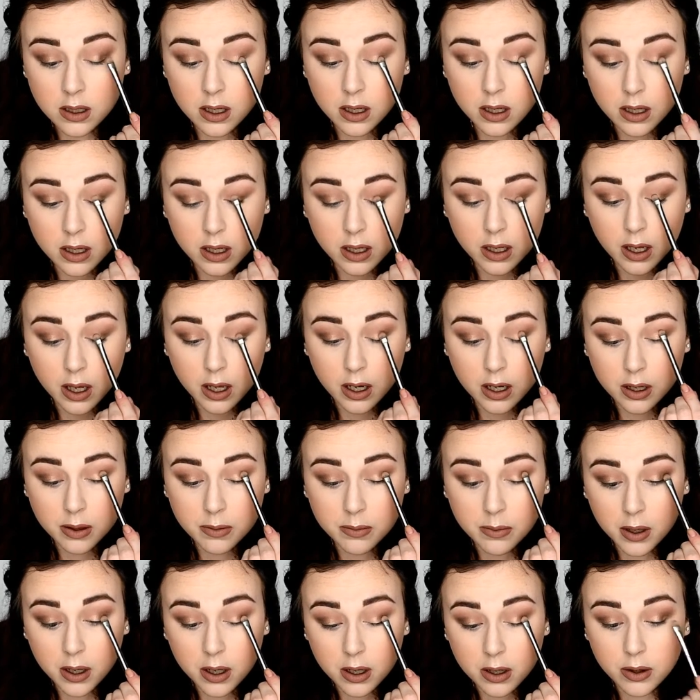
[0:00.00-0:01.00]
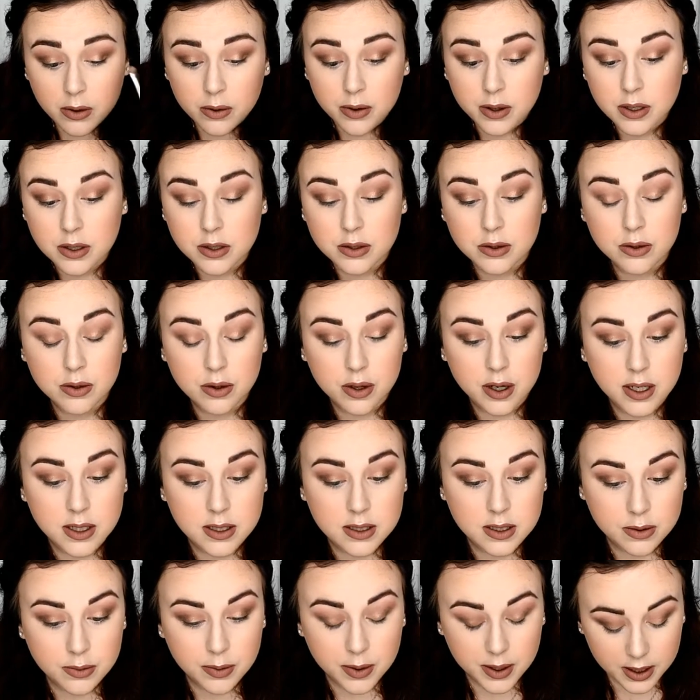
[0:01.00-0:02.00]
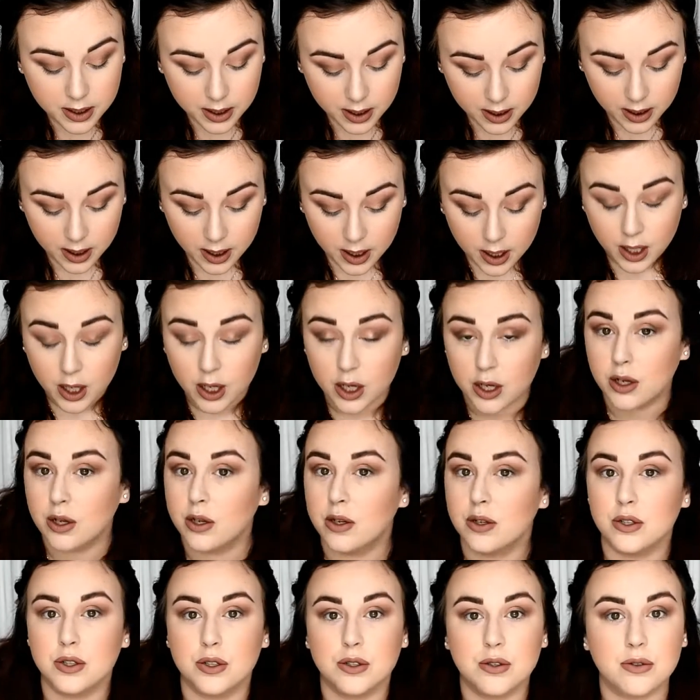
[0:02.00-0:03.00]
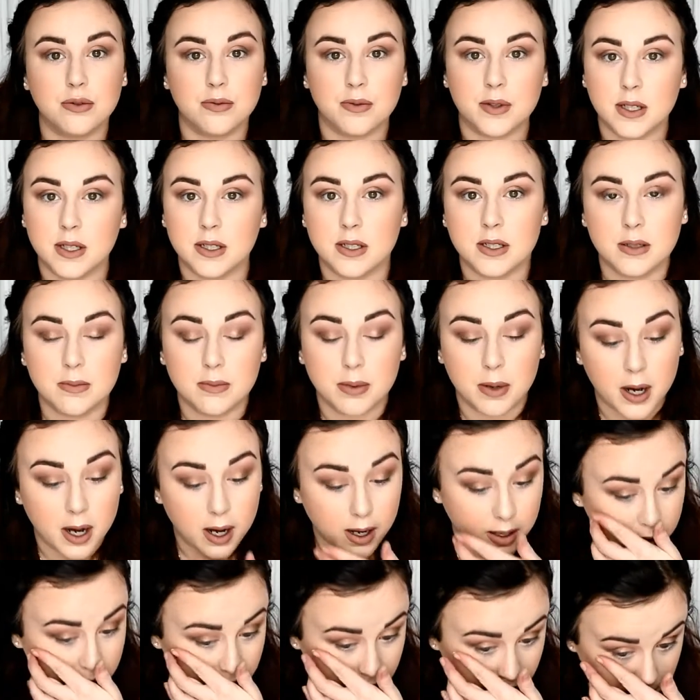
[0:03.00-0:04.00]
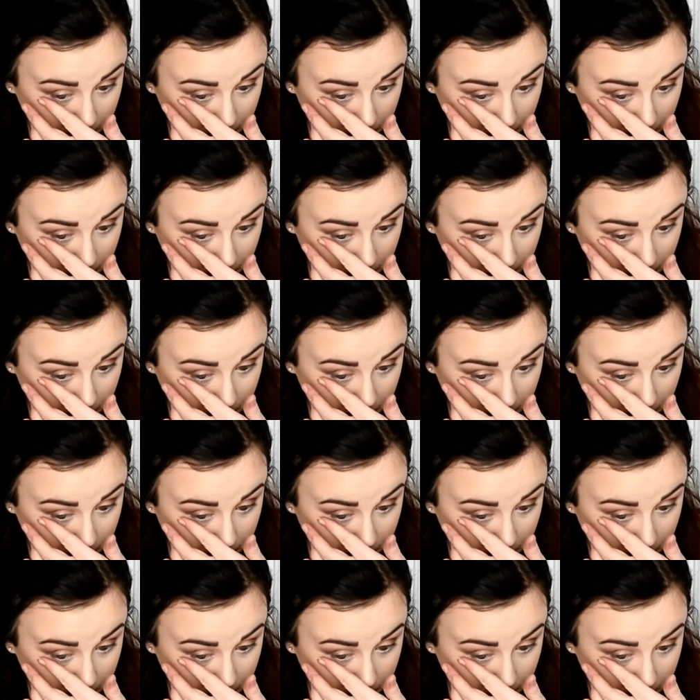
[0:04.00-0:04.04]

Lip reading: And again, I'm not going too crazy with it. You can do a really simple eye look,